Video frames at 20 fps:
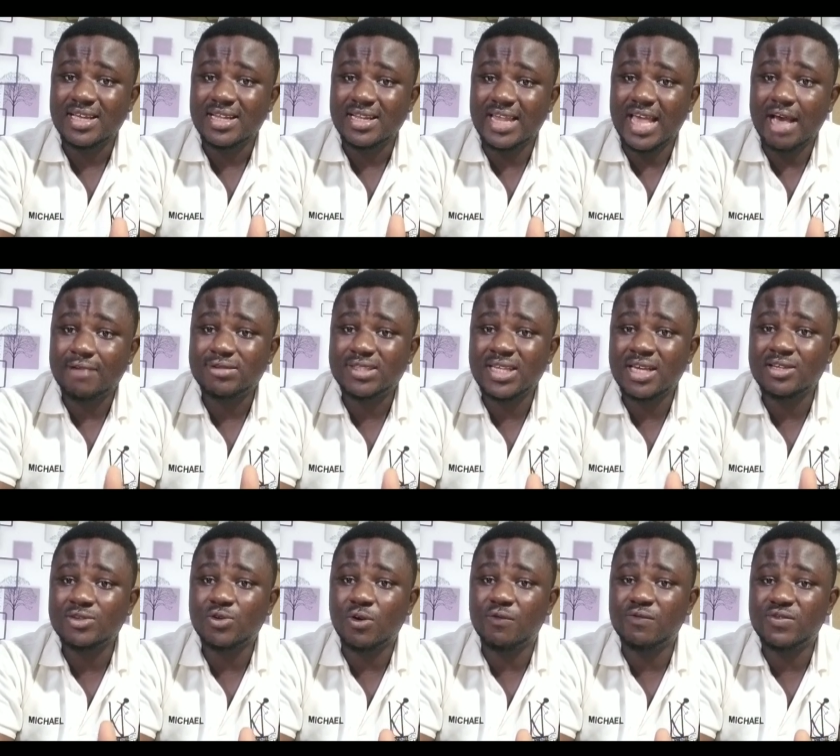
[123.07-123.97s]
the
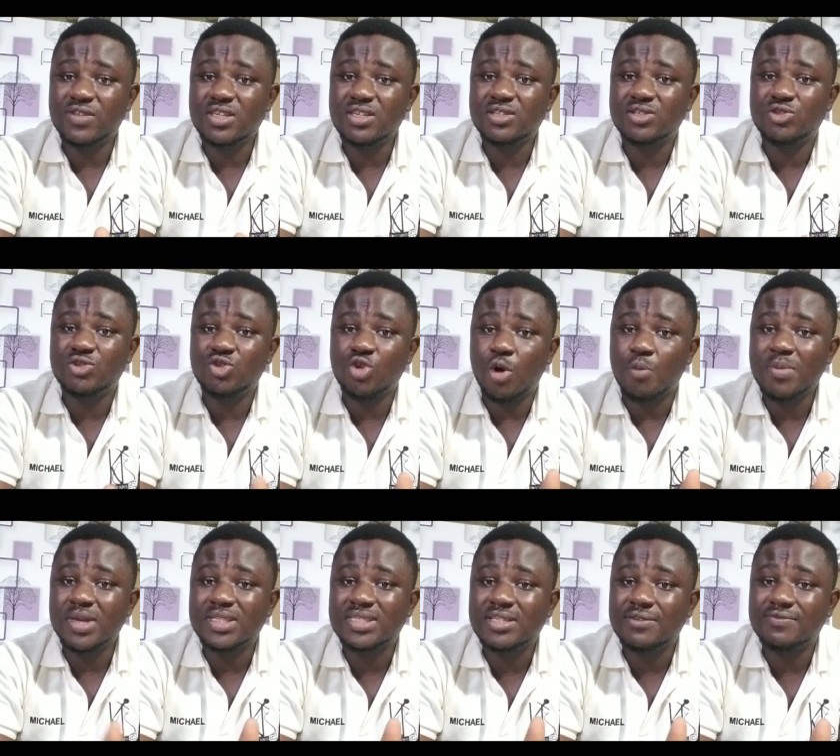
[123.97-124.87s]
absence of these
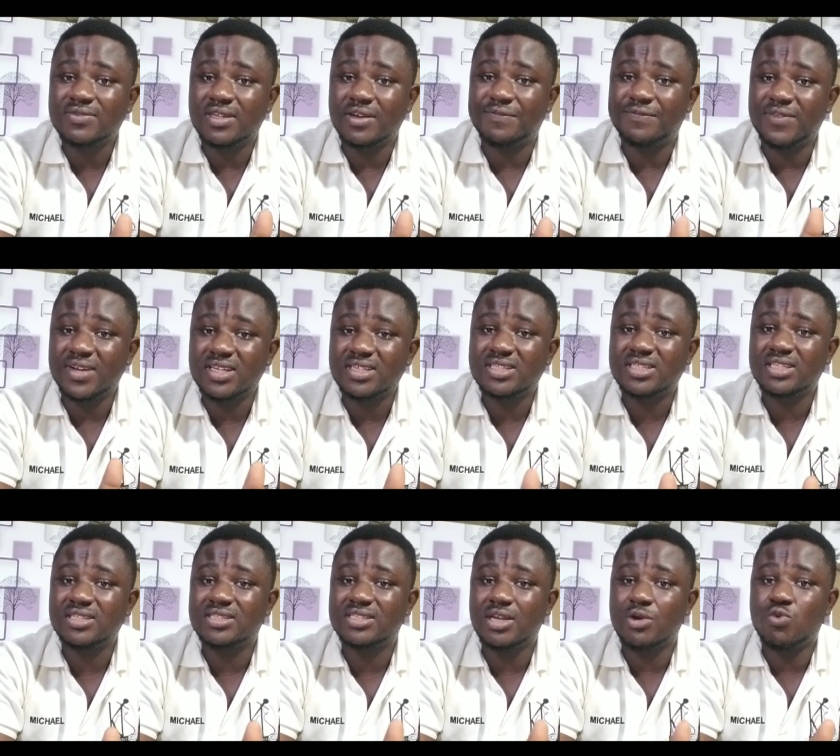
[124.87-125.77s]
normative
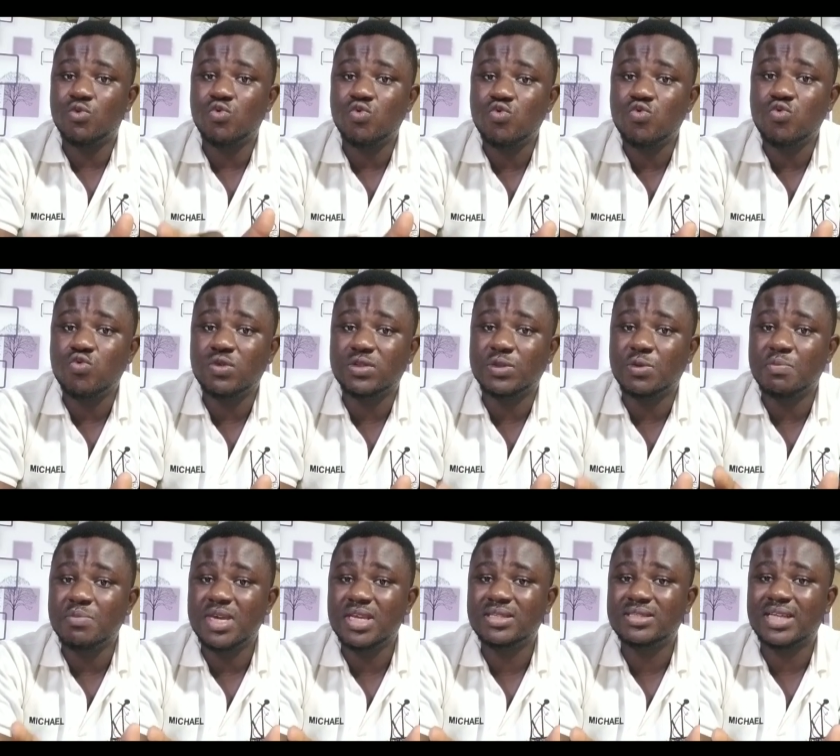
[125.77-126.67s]
definitions and rules will
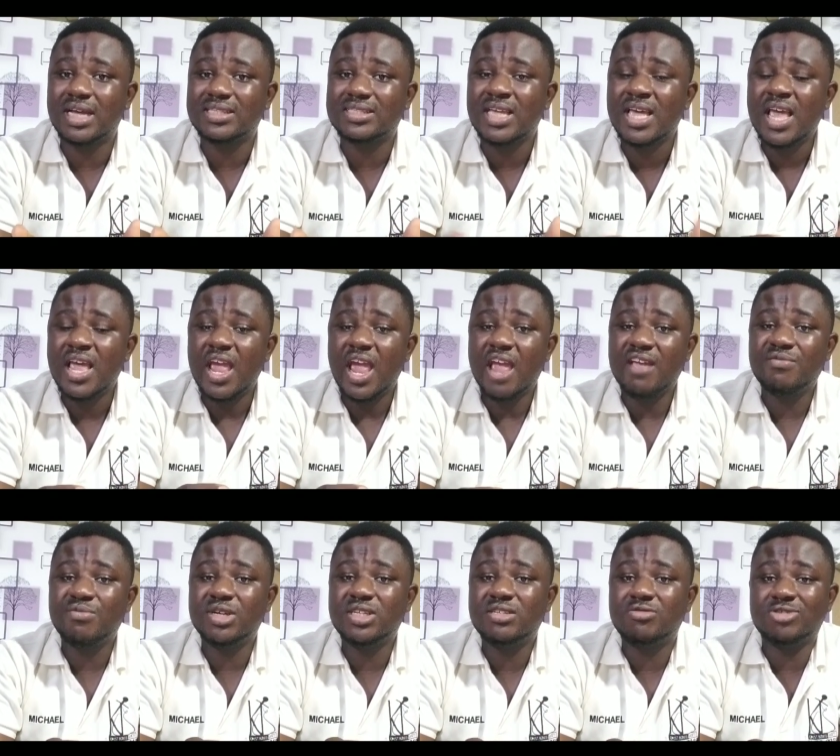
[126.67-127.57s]
mean that
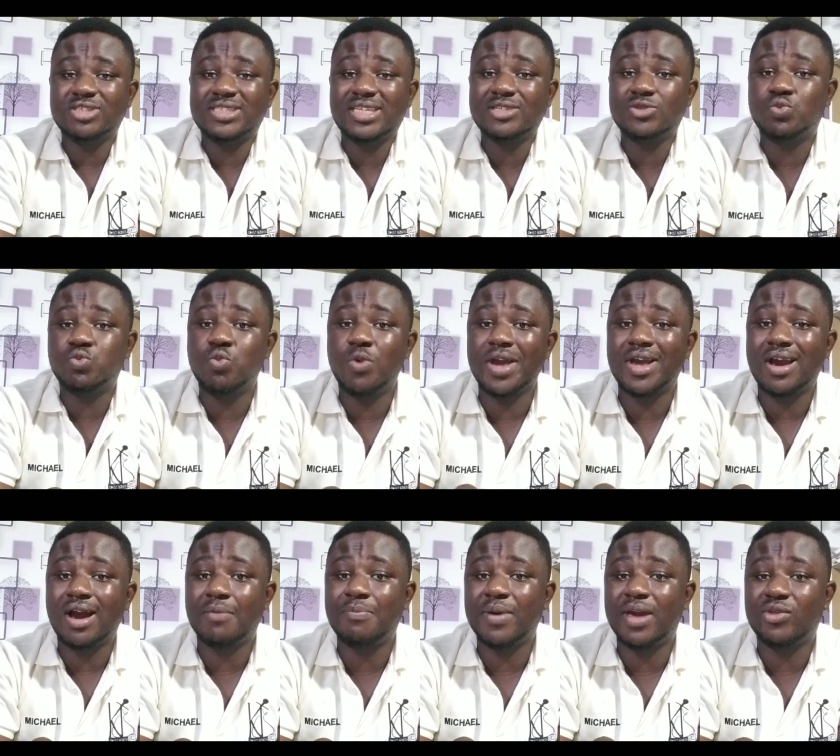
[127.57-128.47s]
everybody could just
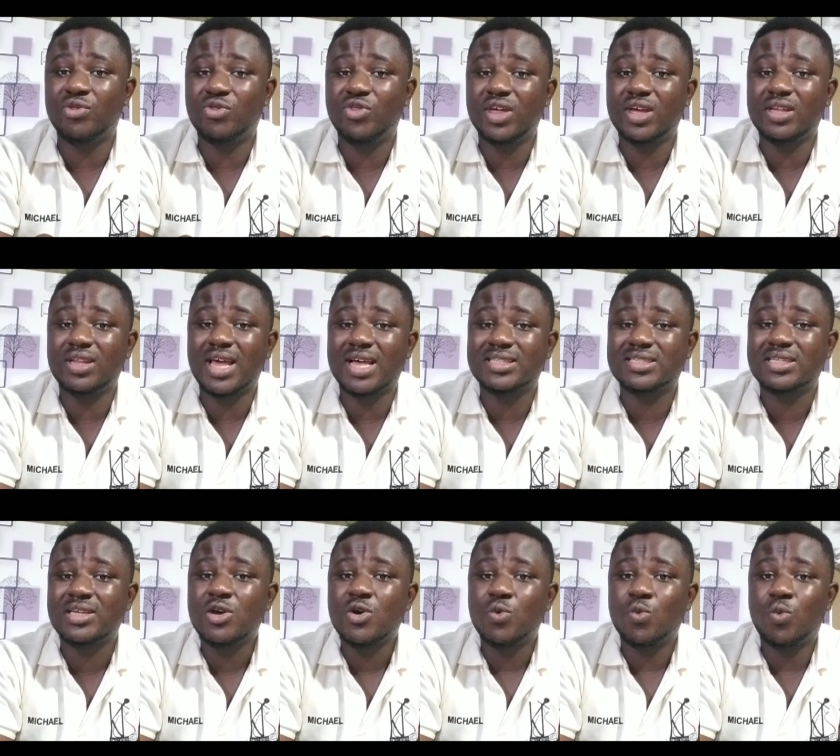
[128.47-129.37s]
wake up and think that
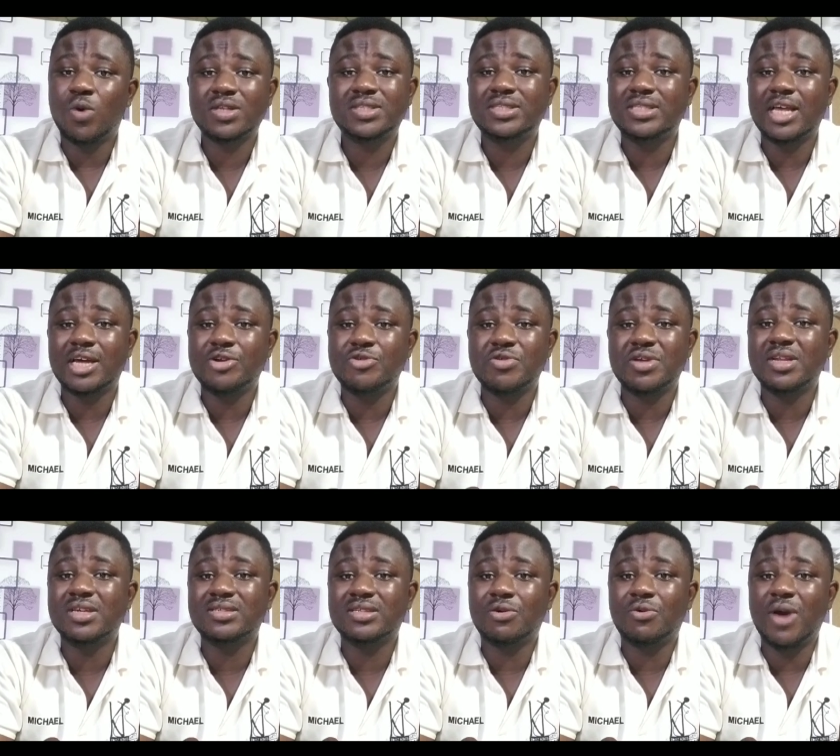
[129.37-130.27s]
what they are doing
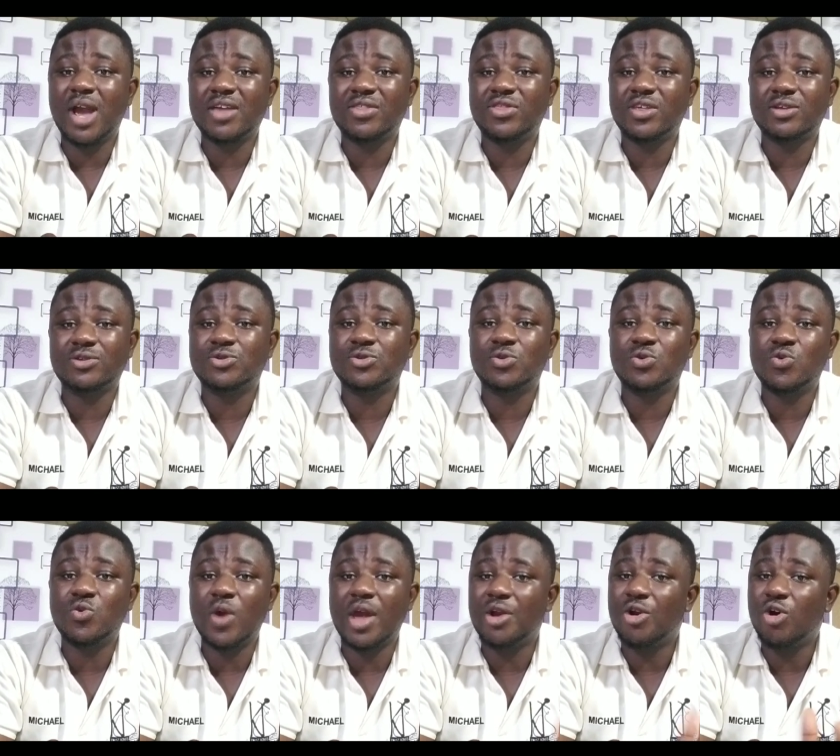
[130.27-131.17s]
is the right thing to
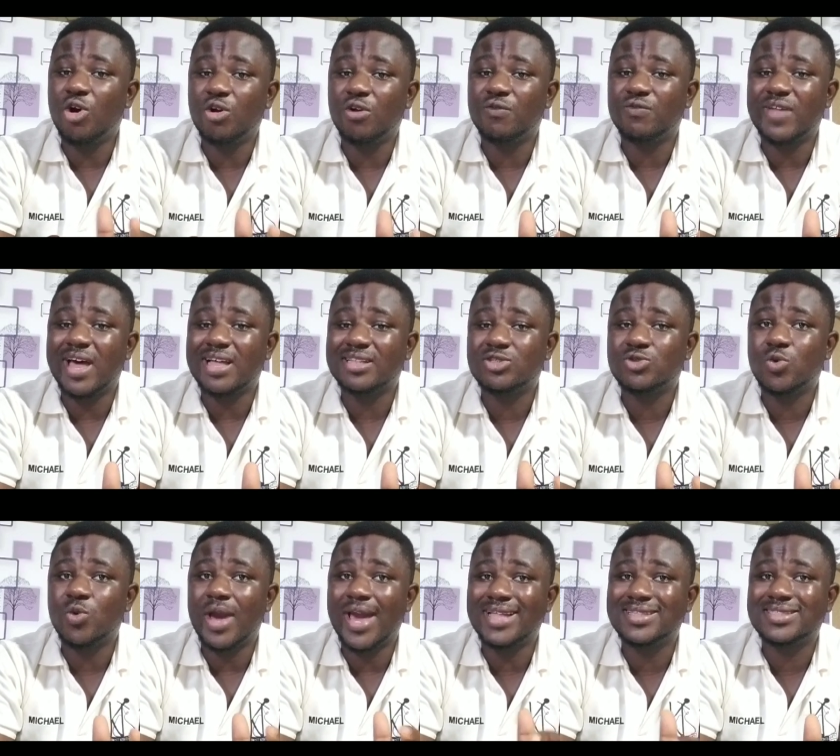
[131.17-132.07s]
do and all of that.
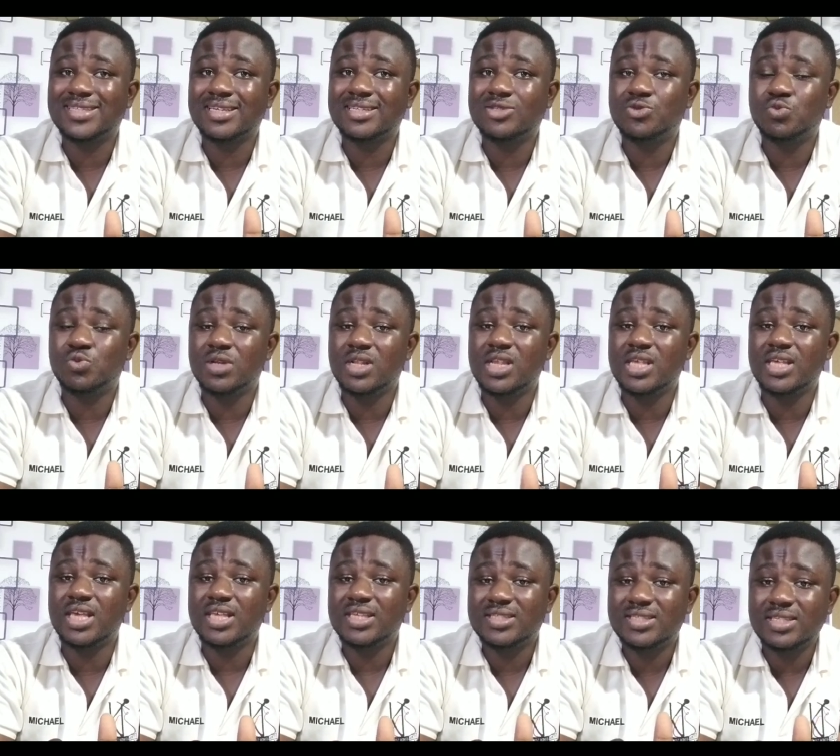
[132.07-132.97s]
So ethics
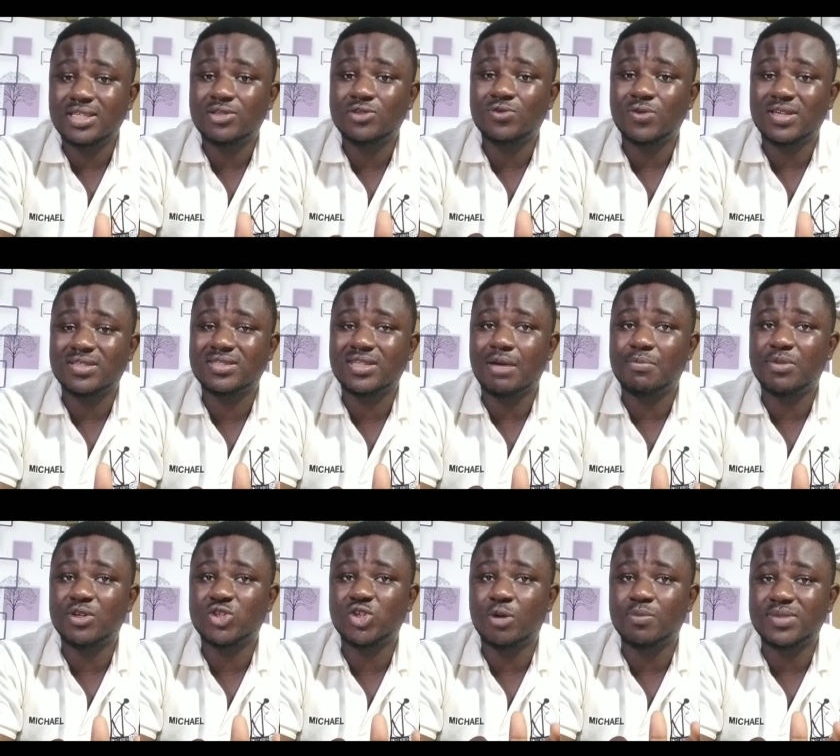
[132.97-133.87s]
really seeks to
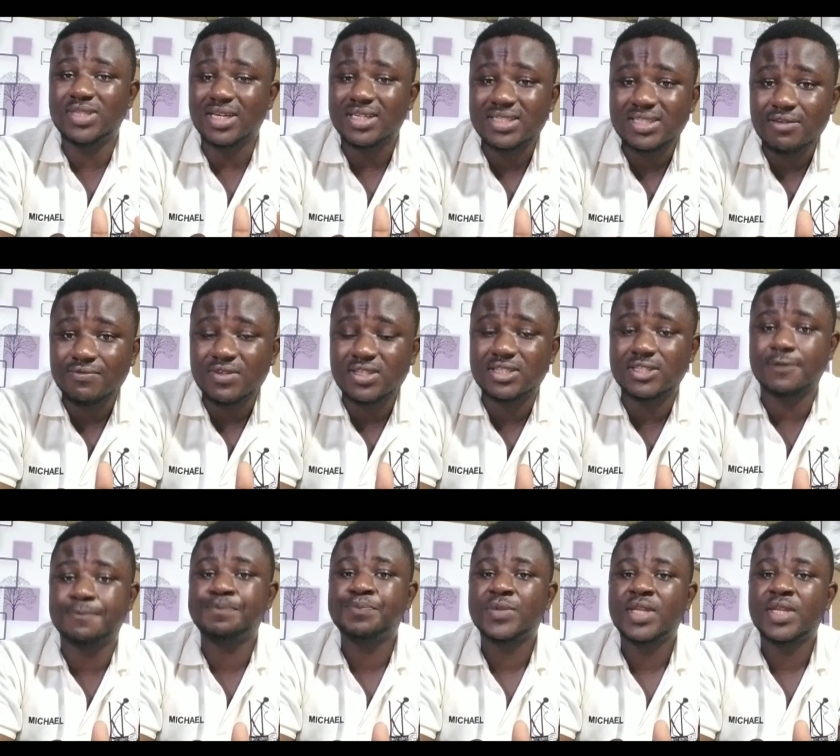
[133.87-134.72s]
establish objectivity.